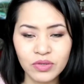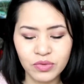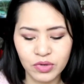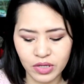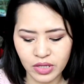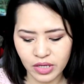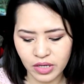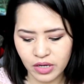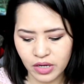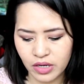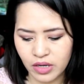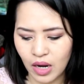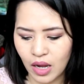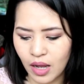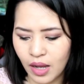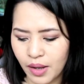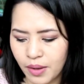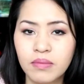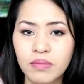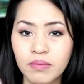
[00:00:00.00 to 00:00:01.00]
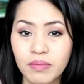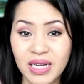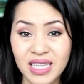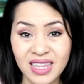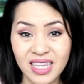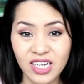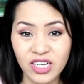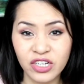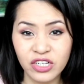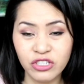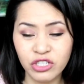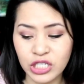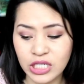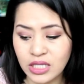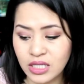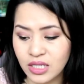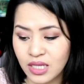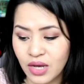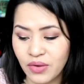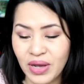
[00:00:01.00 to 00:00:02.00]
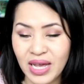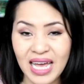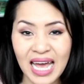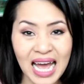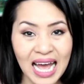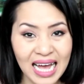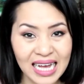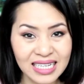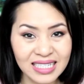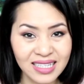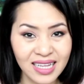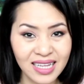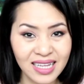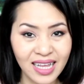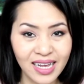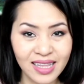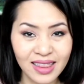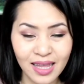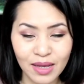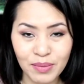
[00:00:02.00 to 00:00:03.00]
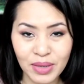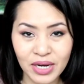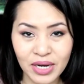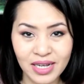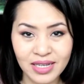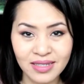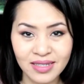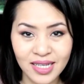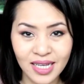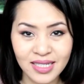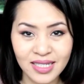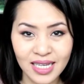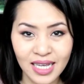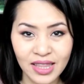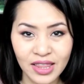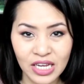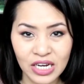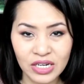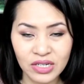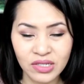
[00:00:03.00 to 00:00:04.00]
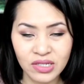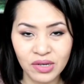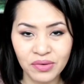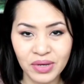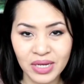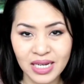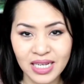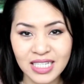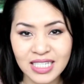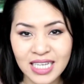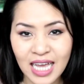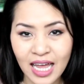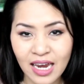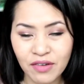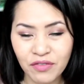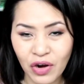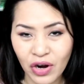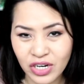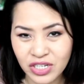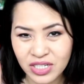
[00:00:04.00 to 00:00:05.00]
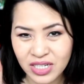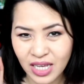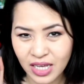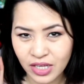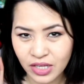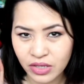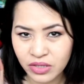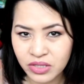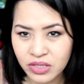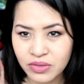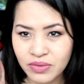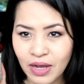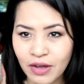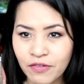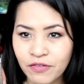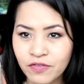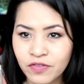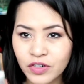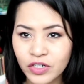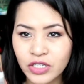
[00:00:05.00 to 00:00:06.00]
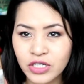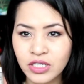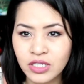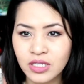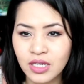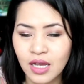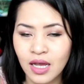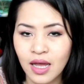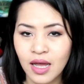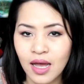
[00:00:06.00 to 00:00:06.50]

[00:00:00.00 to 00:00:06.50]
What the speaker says: really good. But the Good Genes though, it has like lemongrass scent in there, so it is kind of hard to get used to at first.